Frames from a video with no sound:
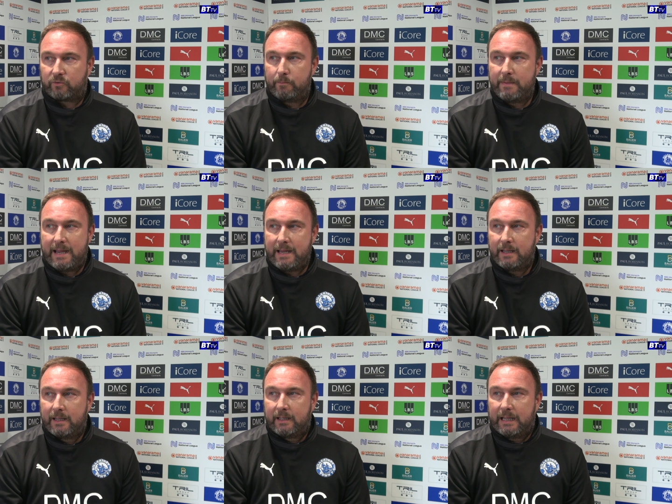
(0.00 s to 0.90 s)
For me,
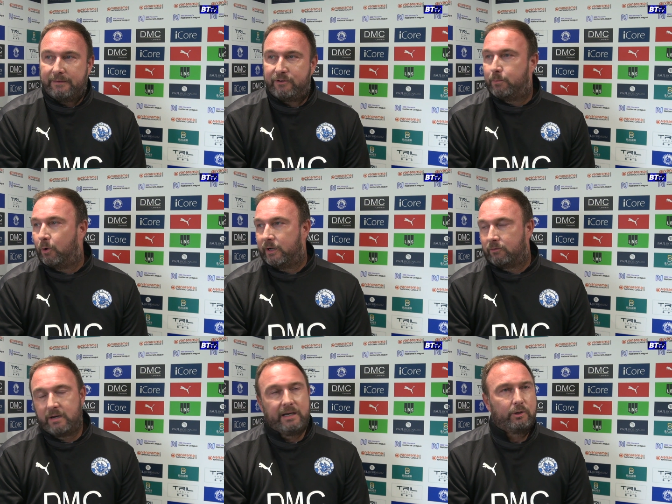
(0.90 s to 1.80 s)
if you put in a
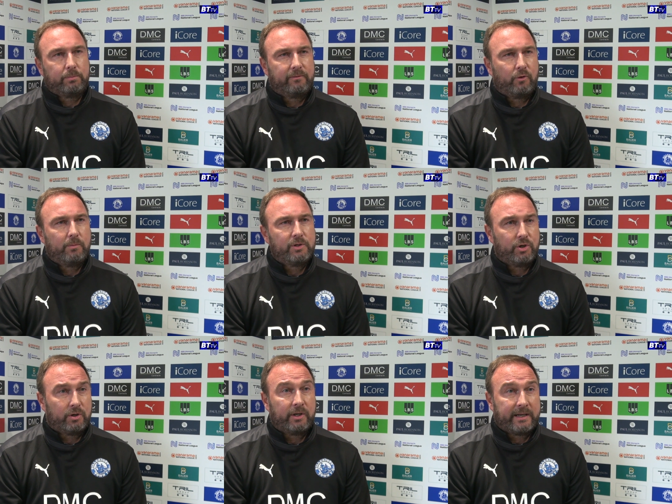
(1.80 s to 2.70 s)
really good performance,
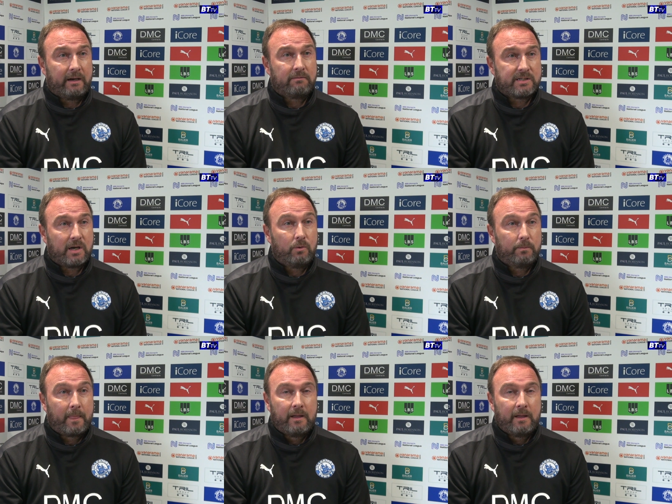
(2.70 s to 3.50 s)
you're going to get a result.